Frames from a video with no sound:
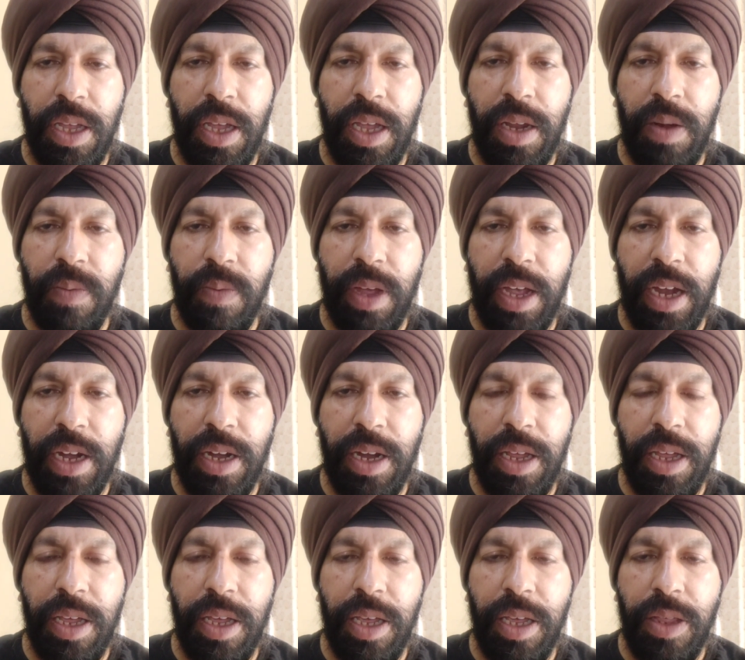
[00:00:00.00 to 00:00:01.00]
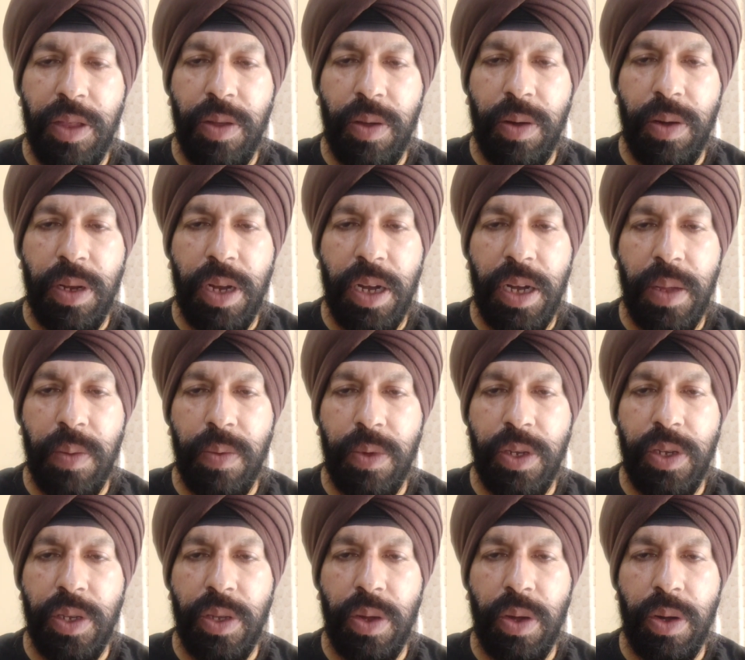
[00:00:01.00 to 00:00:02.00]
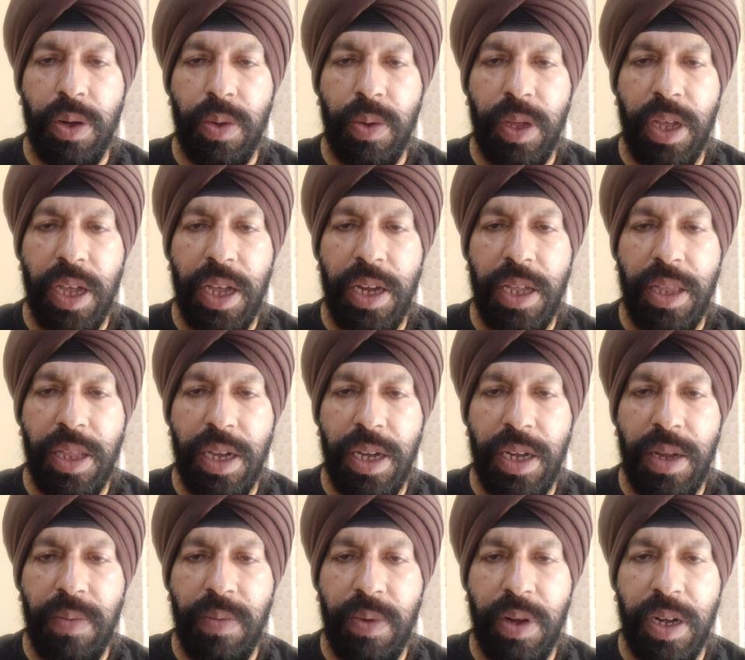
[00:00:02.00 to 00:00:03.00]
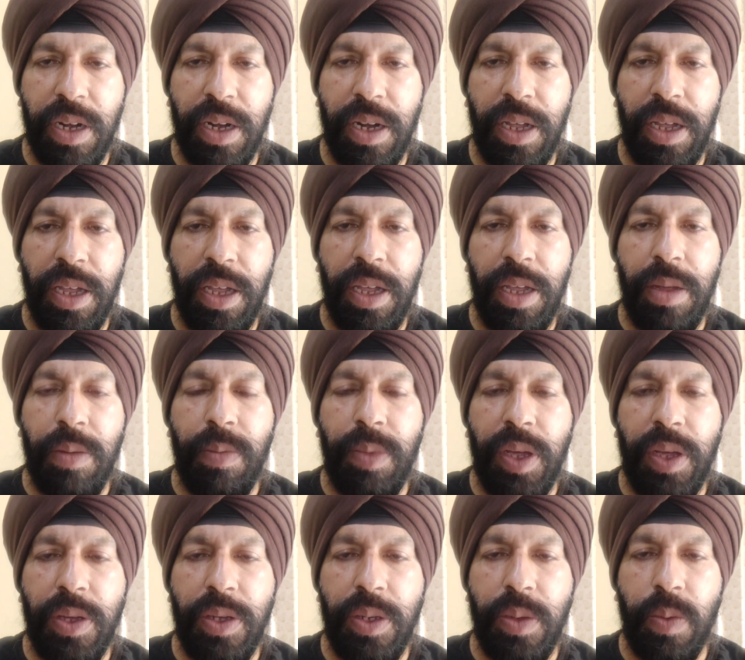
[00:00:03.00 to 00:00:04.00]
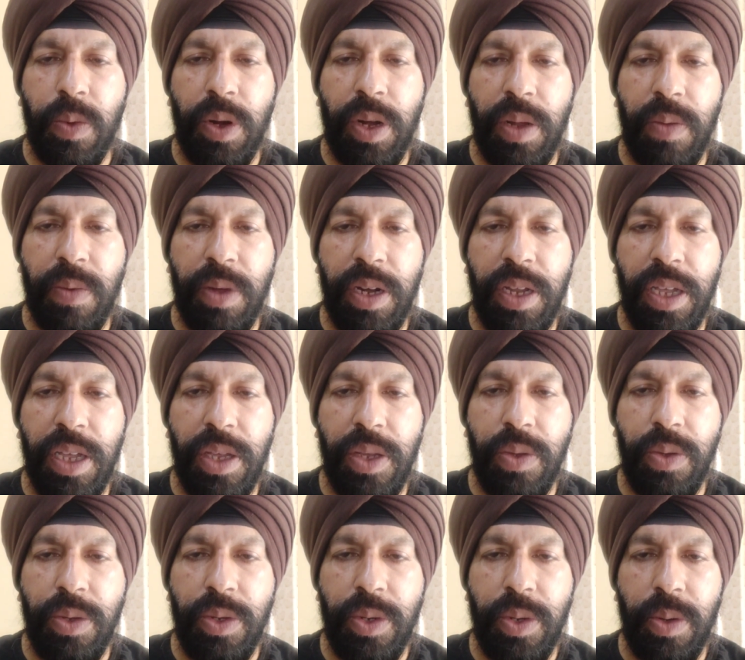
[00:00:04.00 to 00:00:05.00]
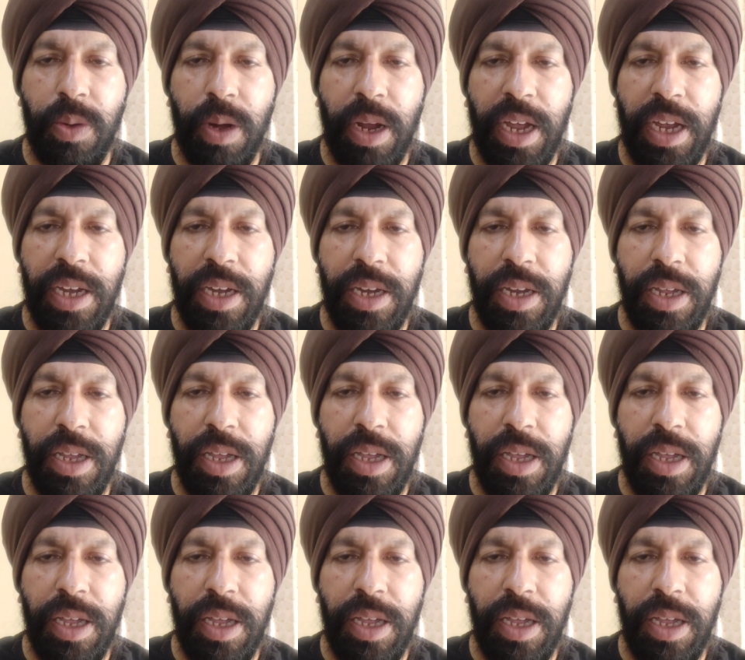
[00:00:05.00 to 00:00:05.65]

In fact, he thought that he was not doing anything different, because whatever he used to write,